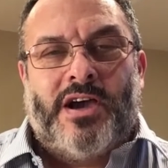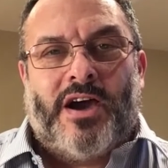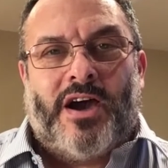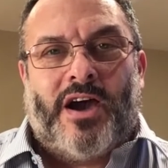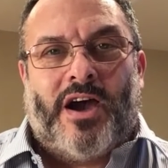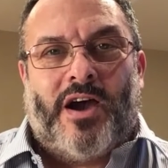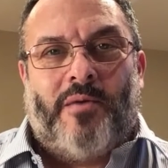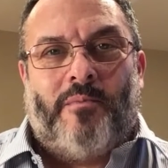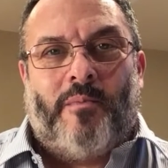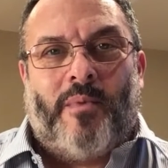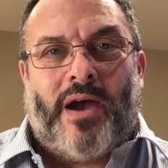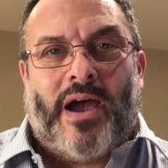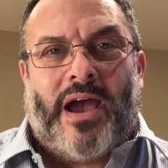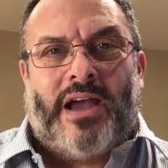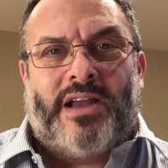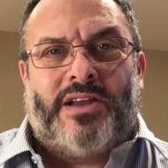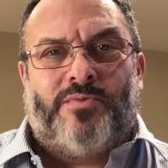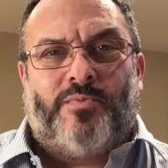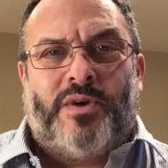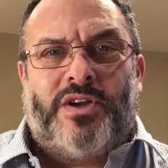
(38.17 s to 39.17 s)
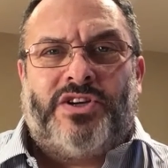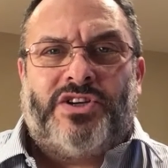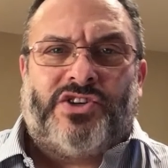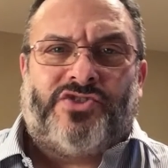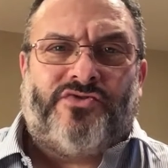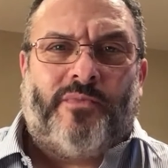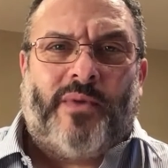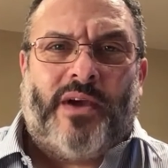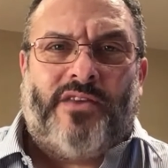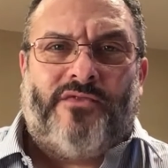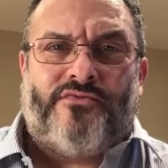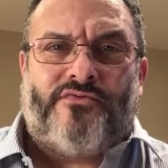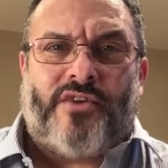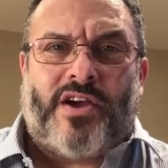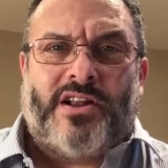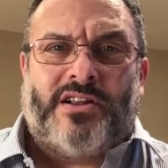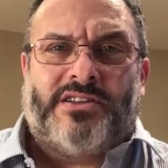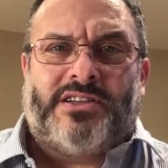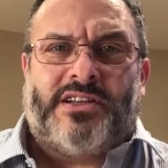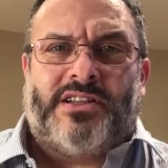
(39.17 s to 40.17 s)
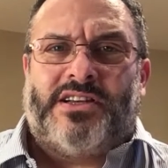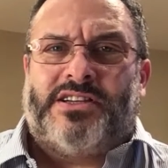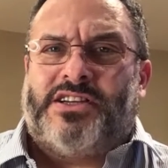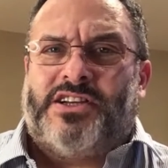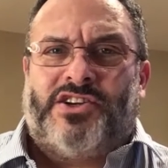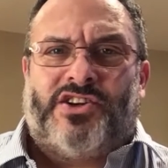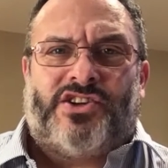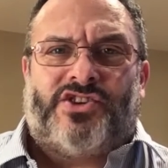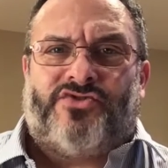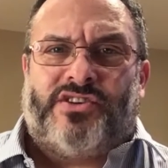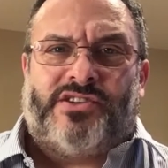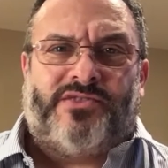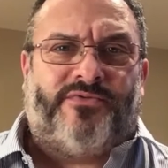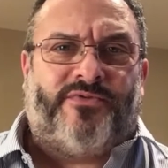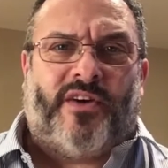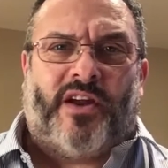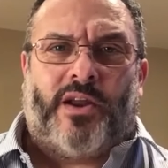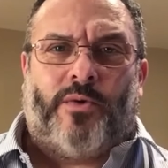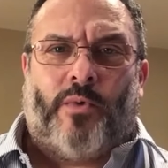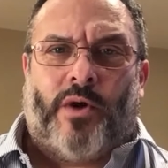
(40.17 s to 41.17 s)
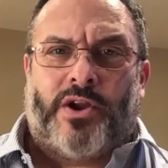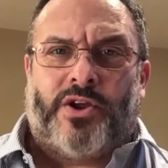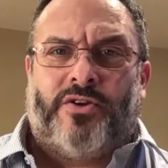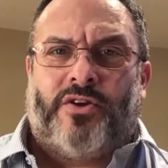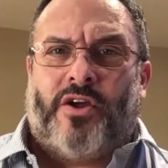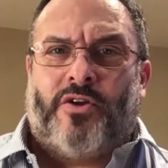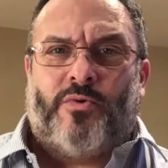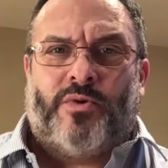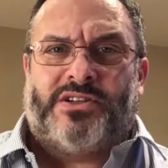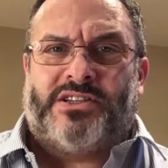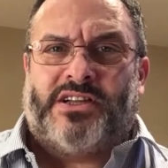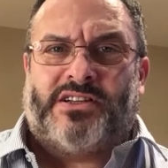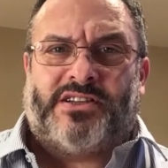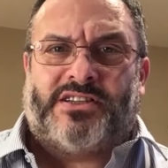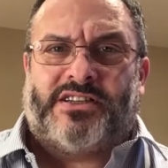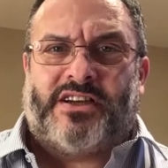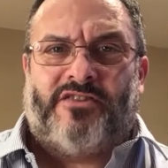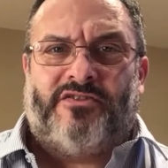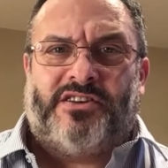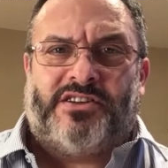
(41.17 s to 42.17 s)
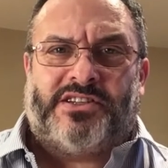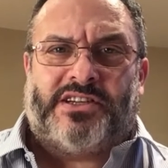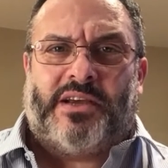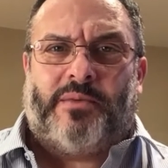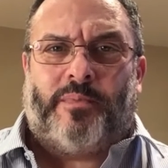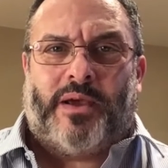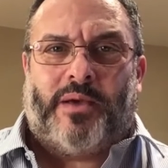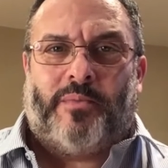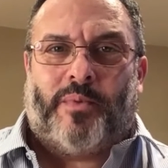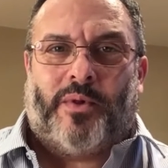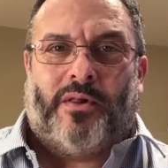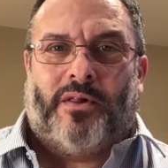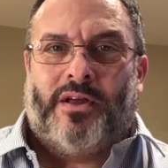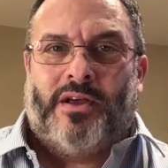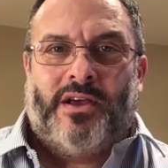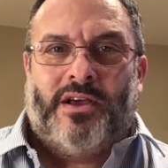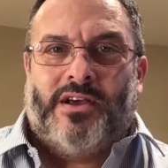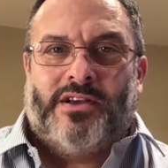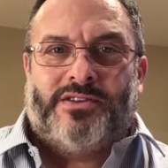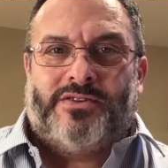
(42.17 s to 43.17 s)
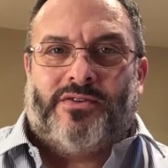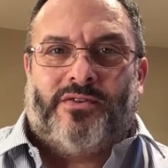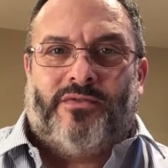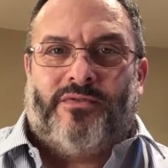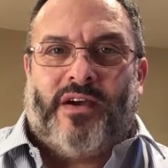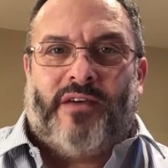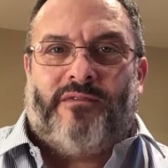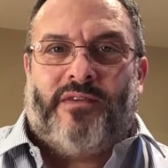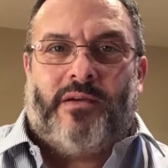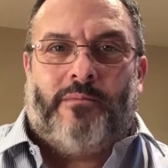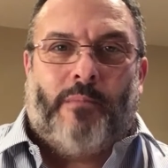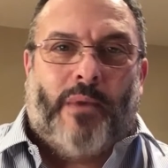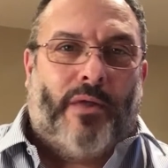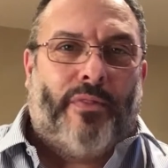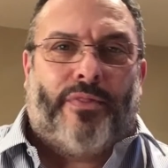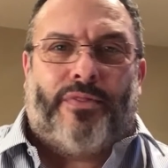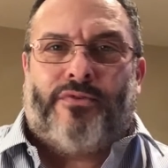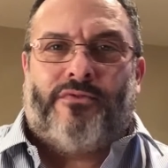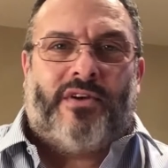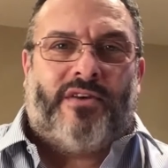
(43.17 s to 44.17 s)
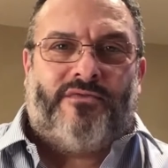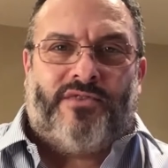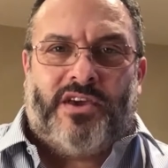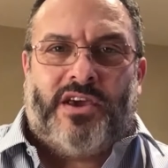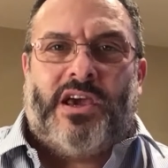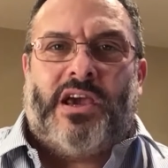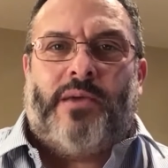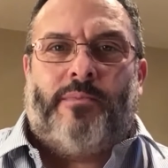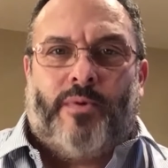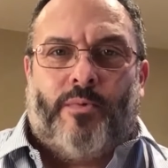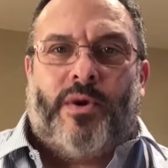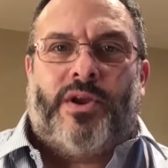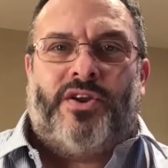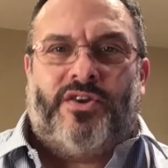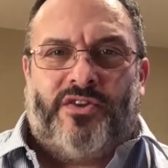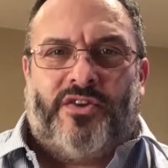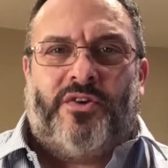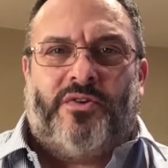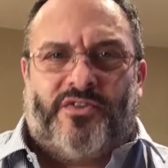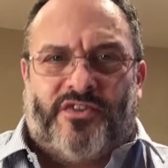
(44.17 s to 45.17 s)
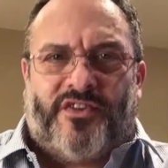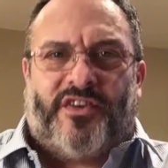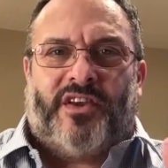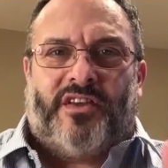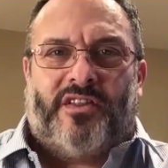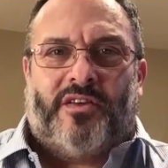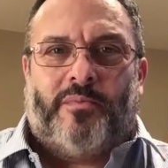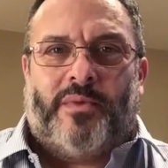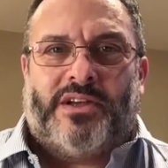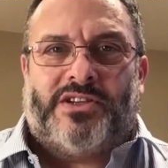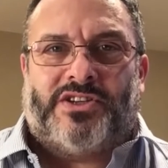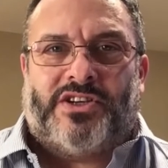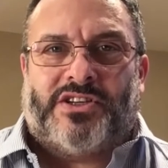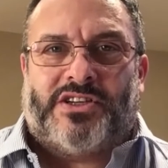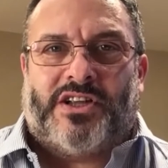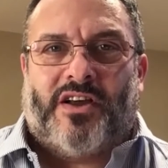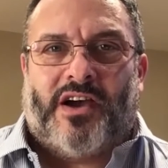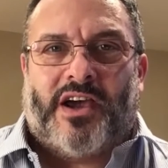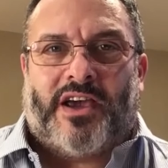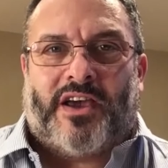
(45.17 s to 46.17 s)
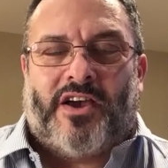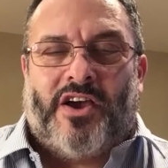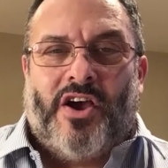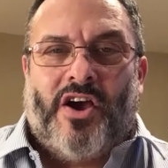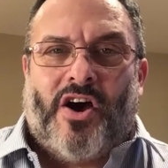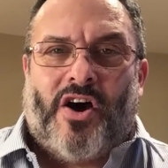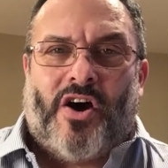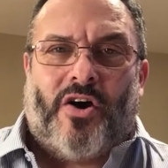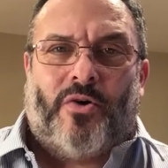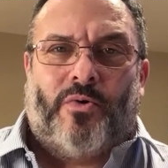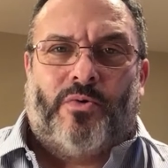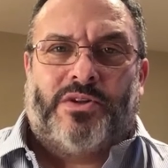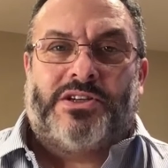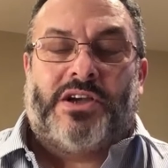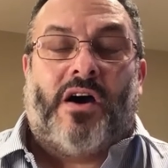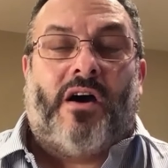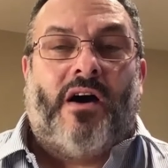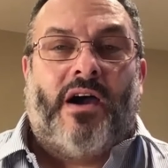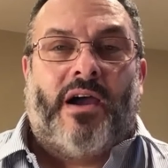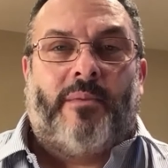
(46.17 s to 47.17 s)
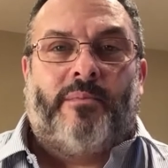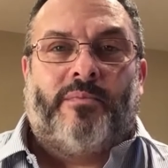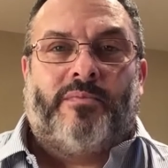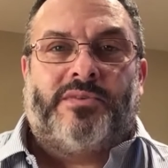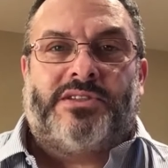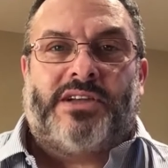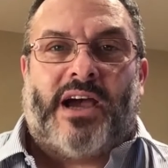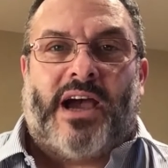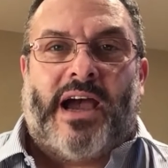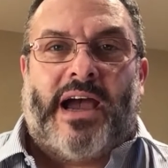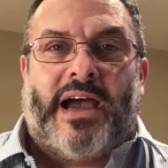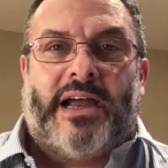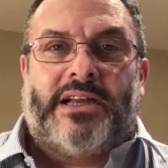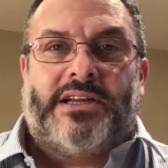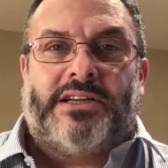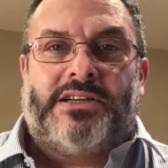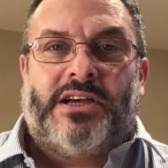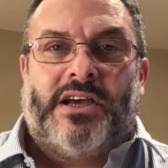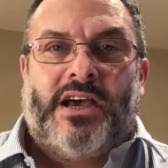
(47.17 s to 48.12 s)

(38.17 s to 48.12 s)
And we just remained friends. And this industry is a funny one. You don't always necessarily see people sort of every month or every year, but when you do see them, it's just like old times. And